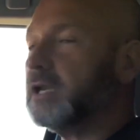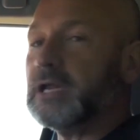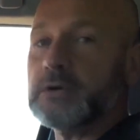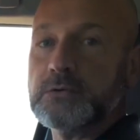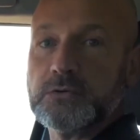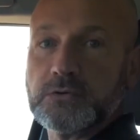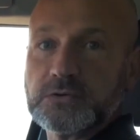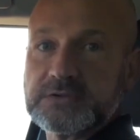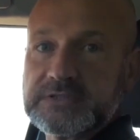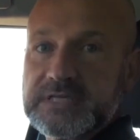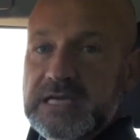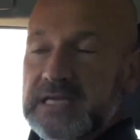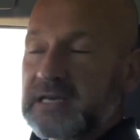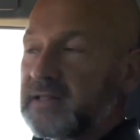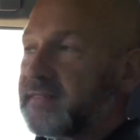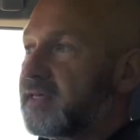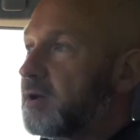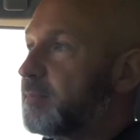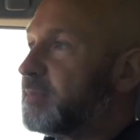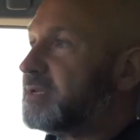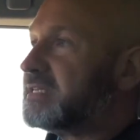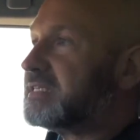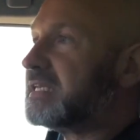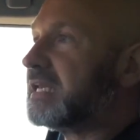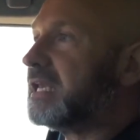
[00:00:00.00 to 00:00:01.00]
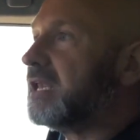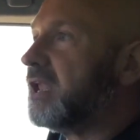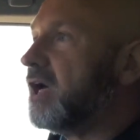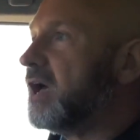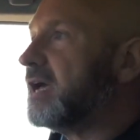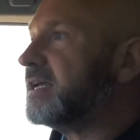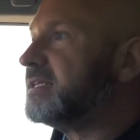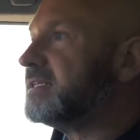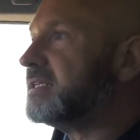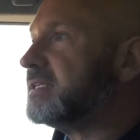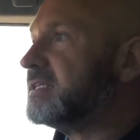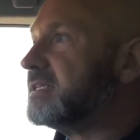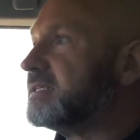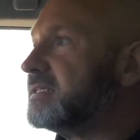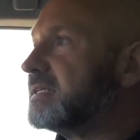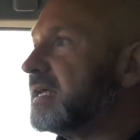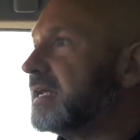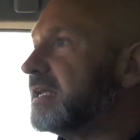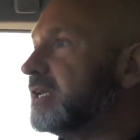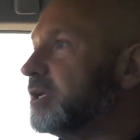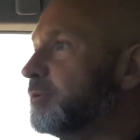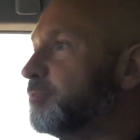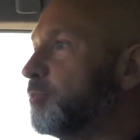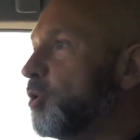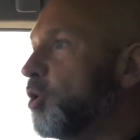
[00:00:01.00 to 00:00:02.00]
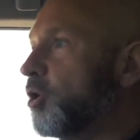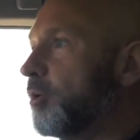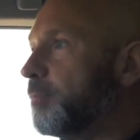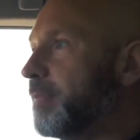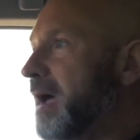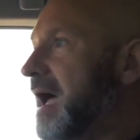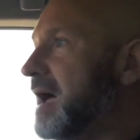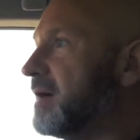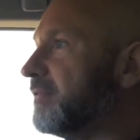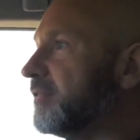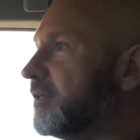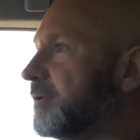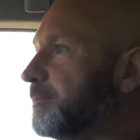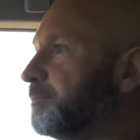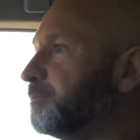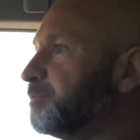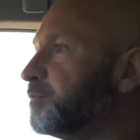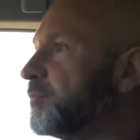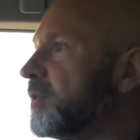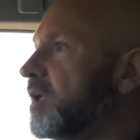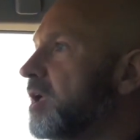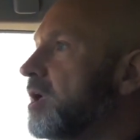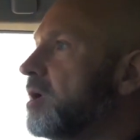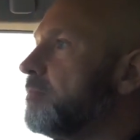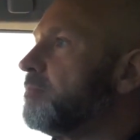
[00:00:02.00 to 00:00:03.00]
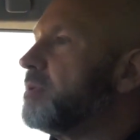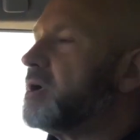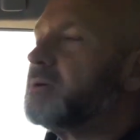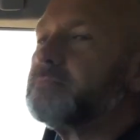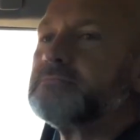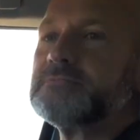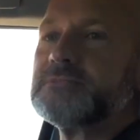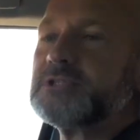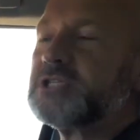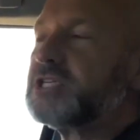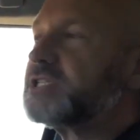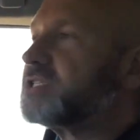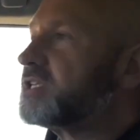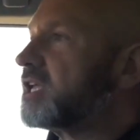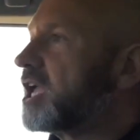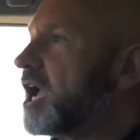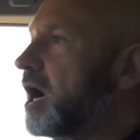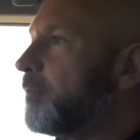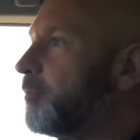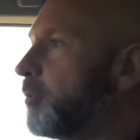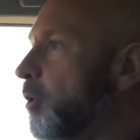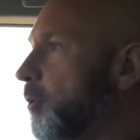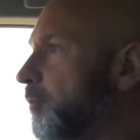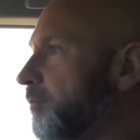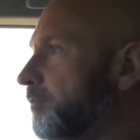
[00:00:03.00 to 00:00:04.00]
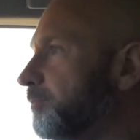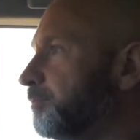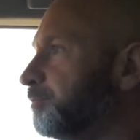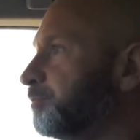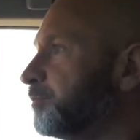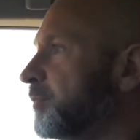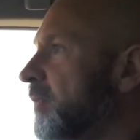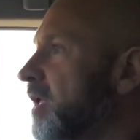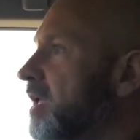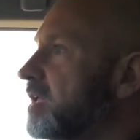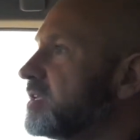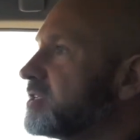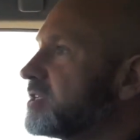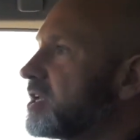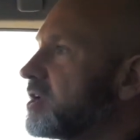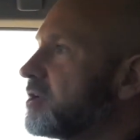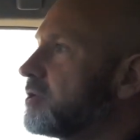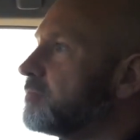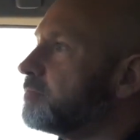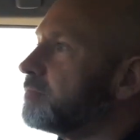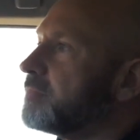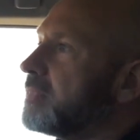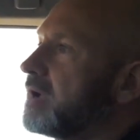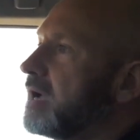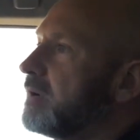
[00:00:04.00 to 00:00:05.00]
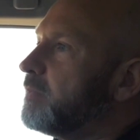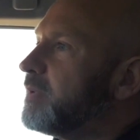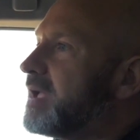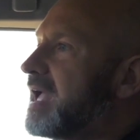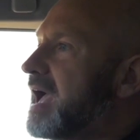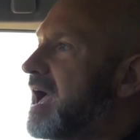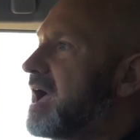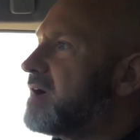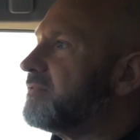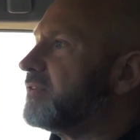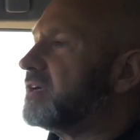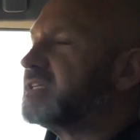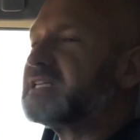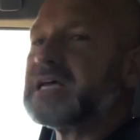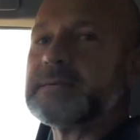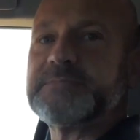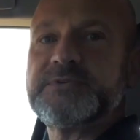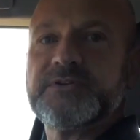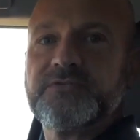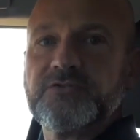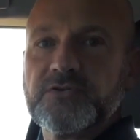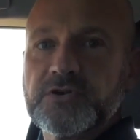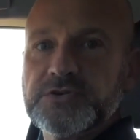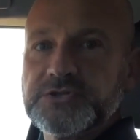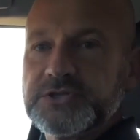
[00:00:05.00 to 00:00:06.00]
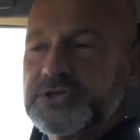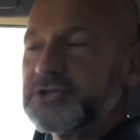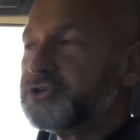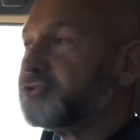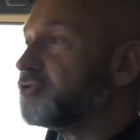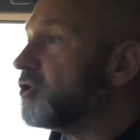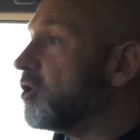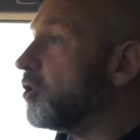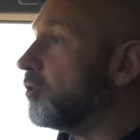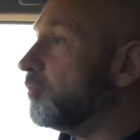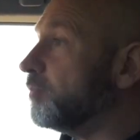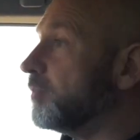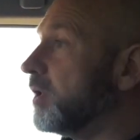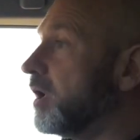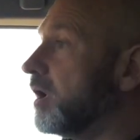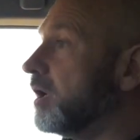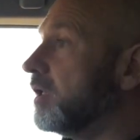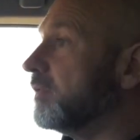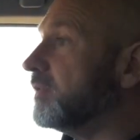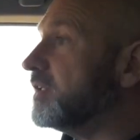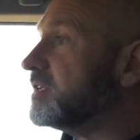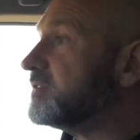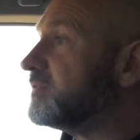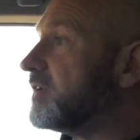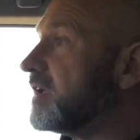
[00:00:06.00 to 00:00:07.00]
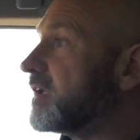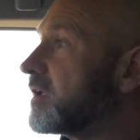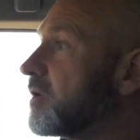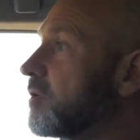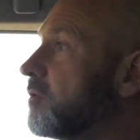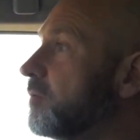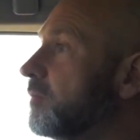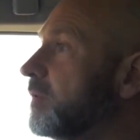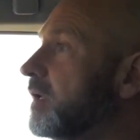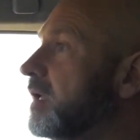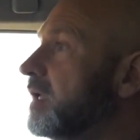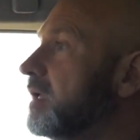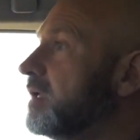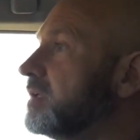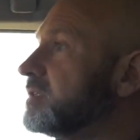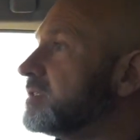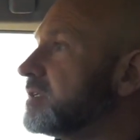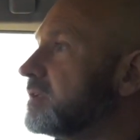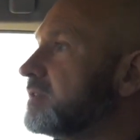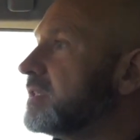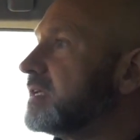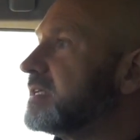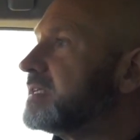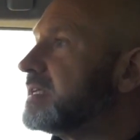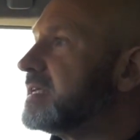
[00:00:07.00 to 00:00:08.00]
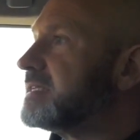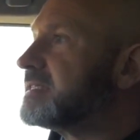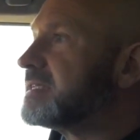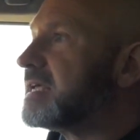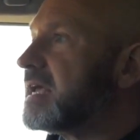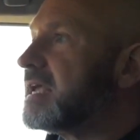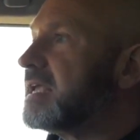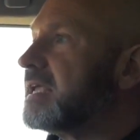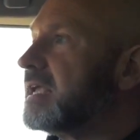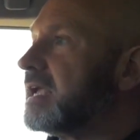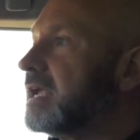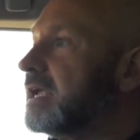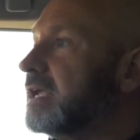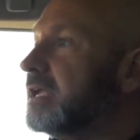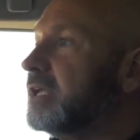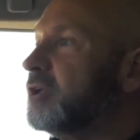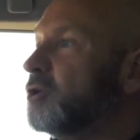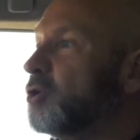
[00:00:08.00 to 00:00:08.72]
local dealer. They'll be delighted to tell you more about them. But just a couple. So we have adaptive cruise control on this vehicle. So this is taking